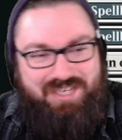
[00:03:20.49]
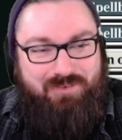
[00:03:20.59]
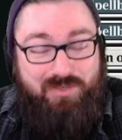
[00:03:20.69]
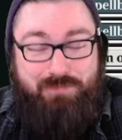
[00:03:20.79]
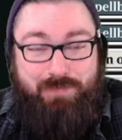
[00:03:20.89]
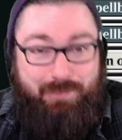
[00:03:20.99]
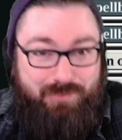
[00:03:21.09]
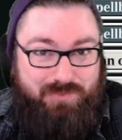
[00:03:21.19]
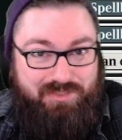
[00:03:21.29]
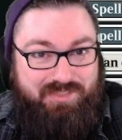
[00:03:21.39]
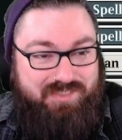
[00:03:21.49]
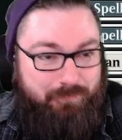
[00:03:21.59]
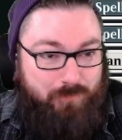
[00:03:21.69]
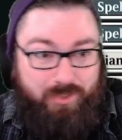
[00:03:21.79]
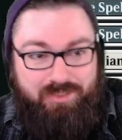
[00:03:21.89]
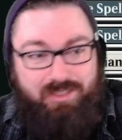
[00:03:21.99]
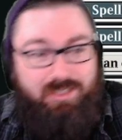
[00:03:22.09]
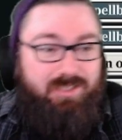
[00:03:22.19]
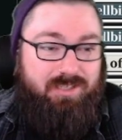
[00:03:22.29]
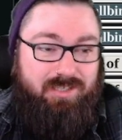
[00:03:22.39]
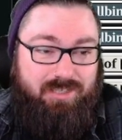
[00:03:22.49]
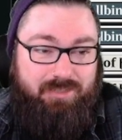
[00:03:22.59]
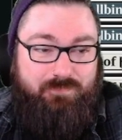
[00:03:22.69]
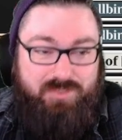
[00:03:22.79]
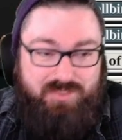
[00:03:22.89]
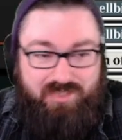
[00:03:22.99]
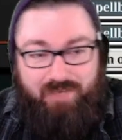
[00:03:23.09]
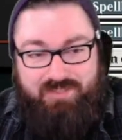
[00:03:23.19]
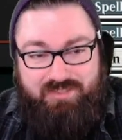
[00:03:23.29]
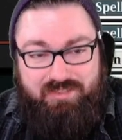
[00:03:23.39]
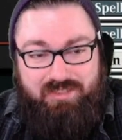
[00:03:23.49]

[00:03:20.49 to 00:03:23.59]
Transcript: which we probably will at some point, just obviously